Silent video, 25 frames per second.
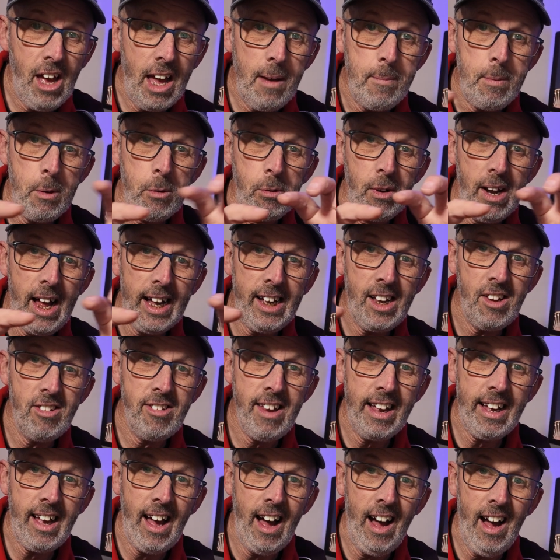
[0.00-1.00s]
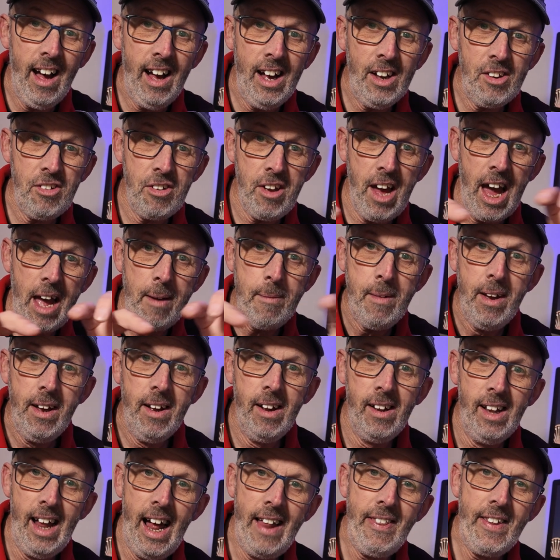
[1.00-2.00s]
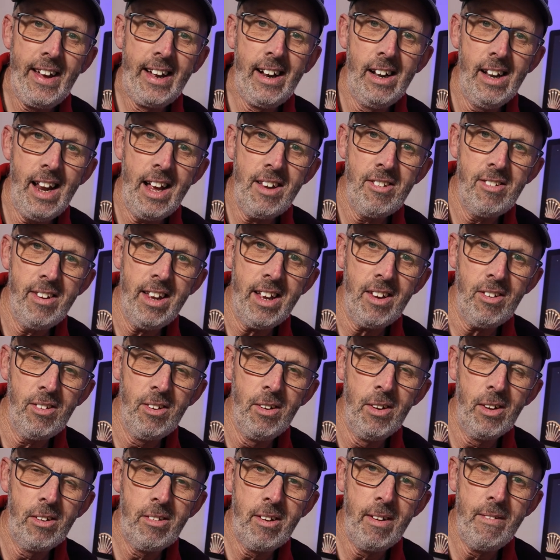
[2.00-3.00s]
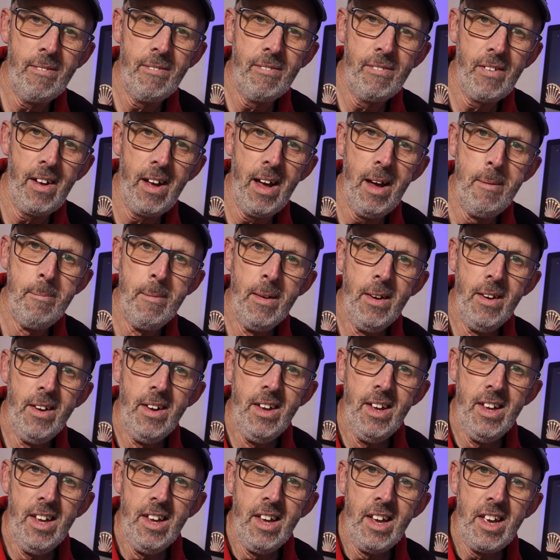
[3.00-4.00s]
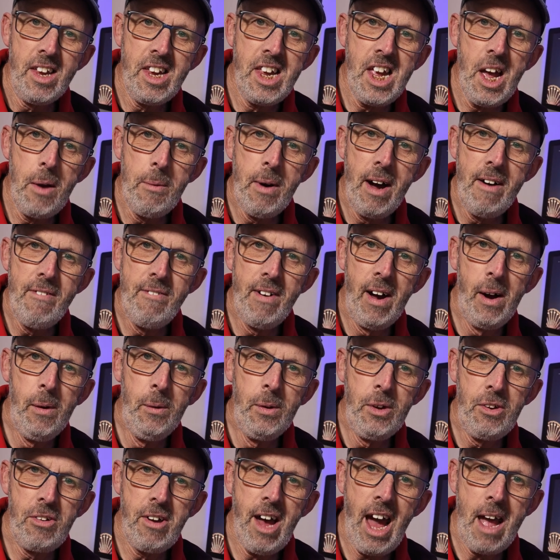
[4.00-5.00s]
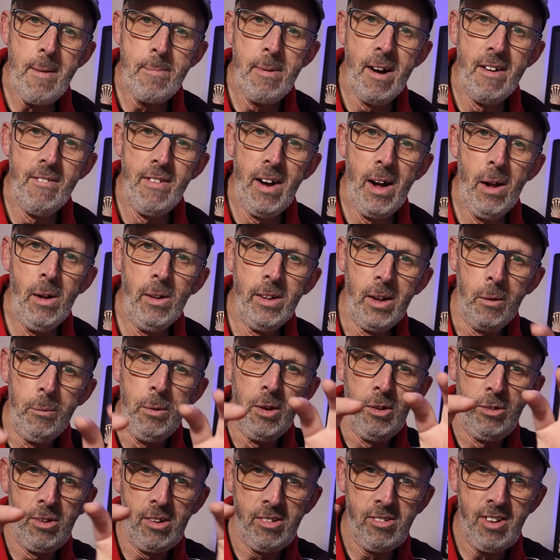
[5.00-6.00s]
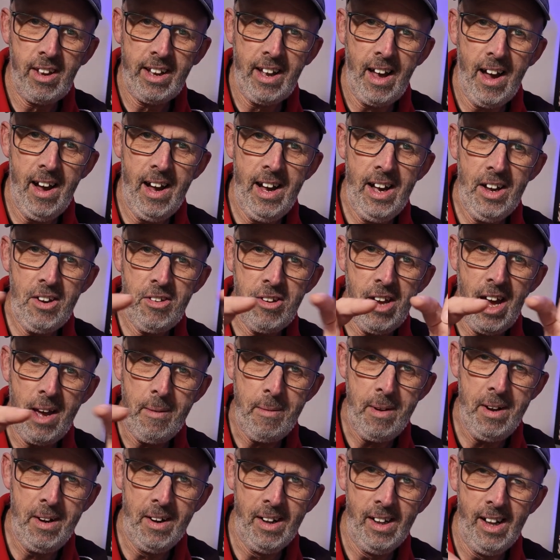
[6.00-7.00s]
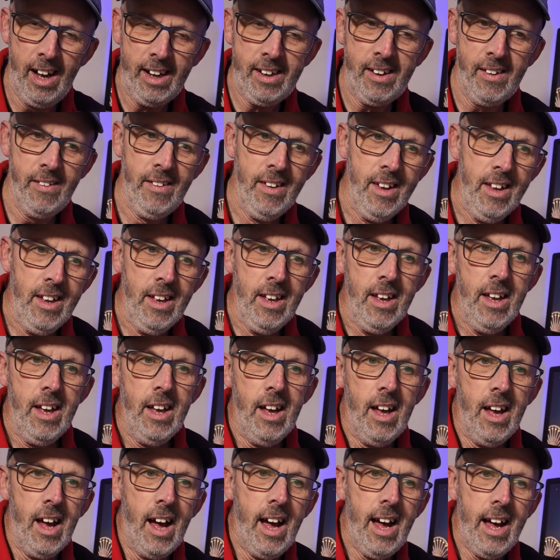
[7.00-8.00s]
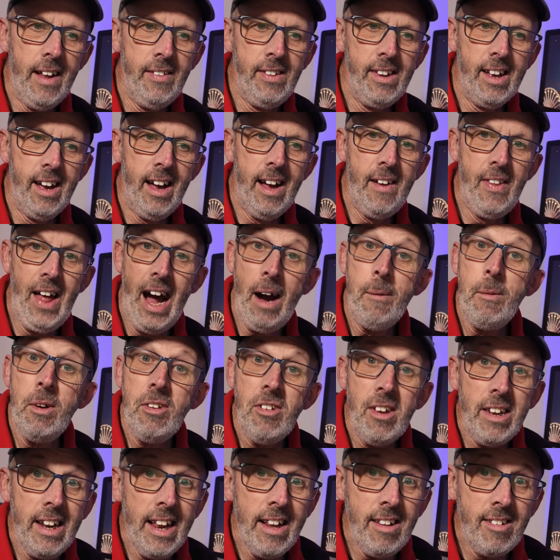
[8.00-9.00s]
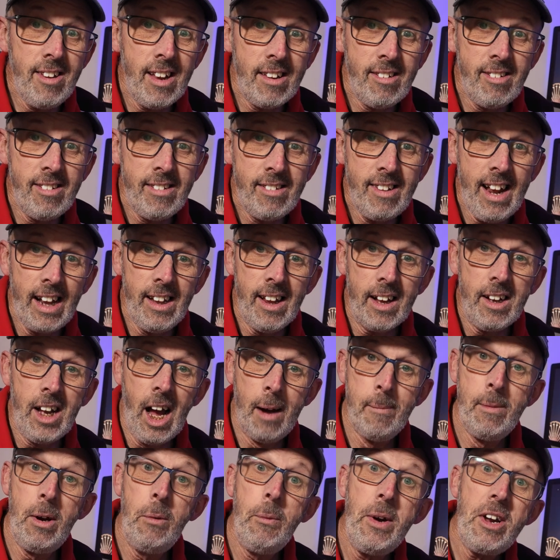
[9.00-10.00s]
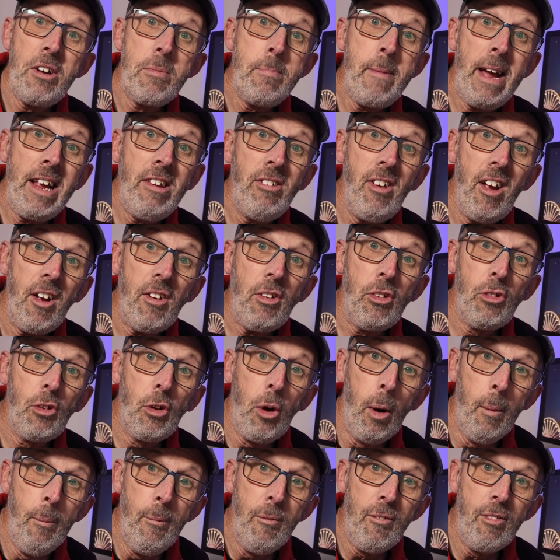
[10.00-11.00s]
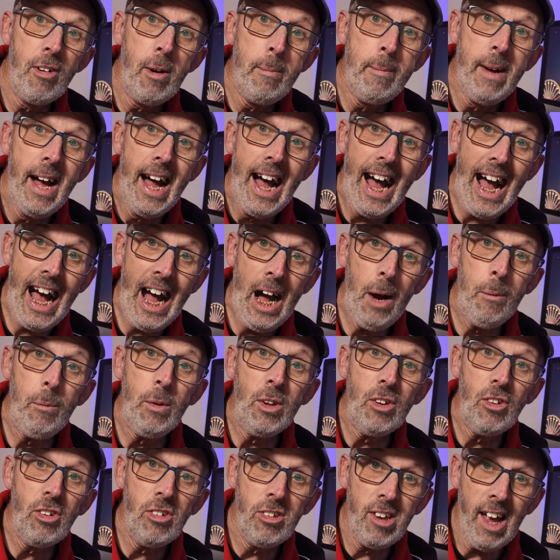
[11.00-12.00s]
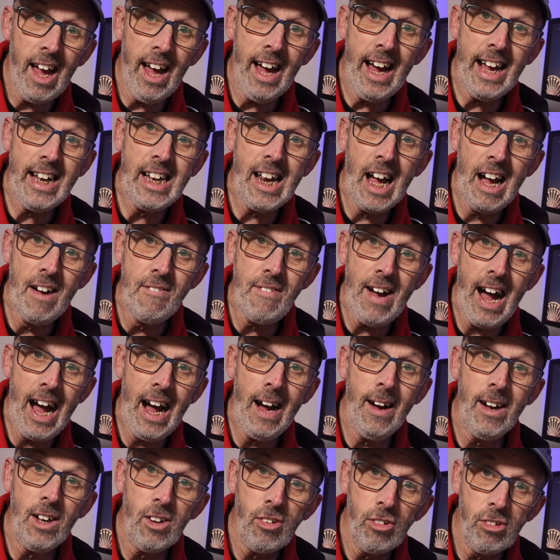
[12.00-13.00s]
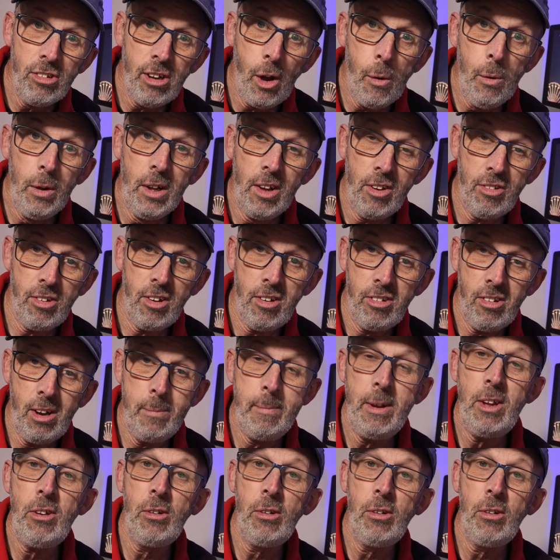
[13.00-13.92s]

shape. It was like a cigar shape, like the classic sort of UFO shape of old. It was a cigar shape, you know, like a, and that was an interstellar comet, which means it's come from outside of our solar system.